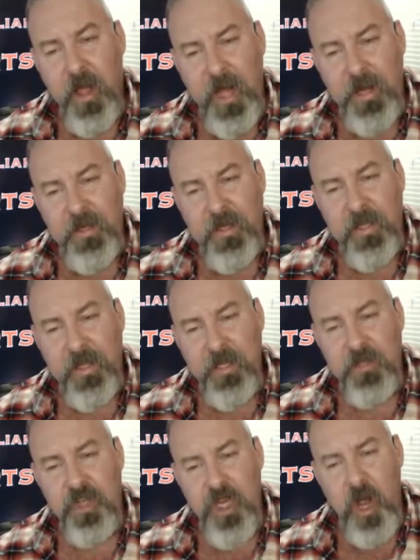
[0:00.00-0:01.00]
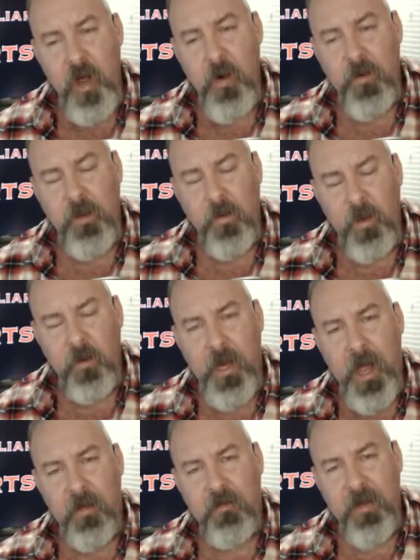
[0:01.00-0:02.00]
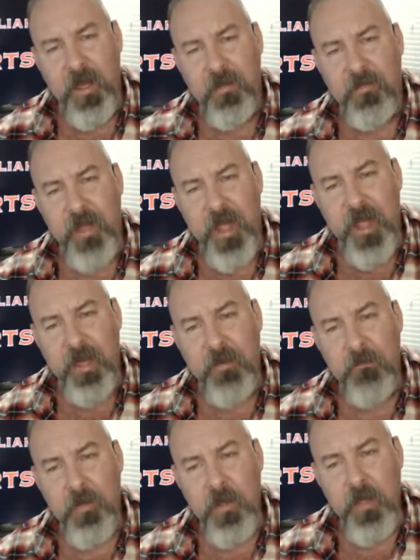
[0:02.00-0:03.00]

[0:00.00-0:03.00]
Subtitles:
I did his show and then Will Cow's the next day,